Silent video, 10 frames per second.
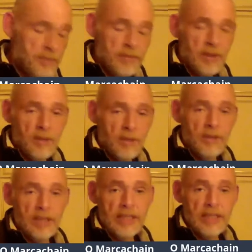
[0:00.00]
talk
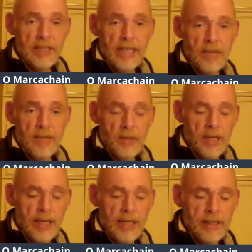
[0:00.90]
about the legal name all
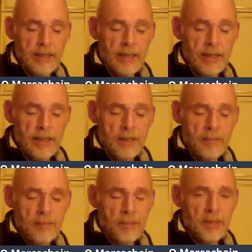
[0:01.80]
you like,
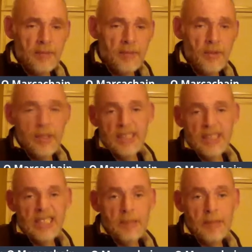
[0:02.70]
but the ruling will
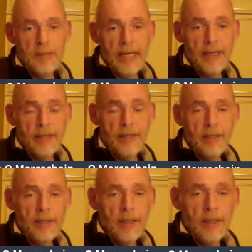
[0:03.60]
still be made.
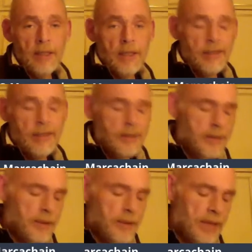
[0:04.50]
So
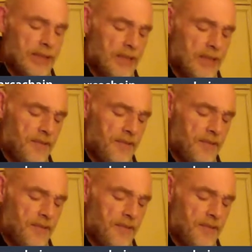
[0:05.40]
you know, lots of different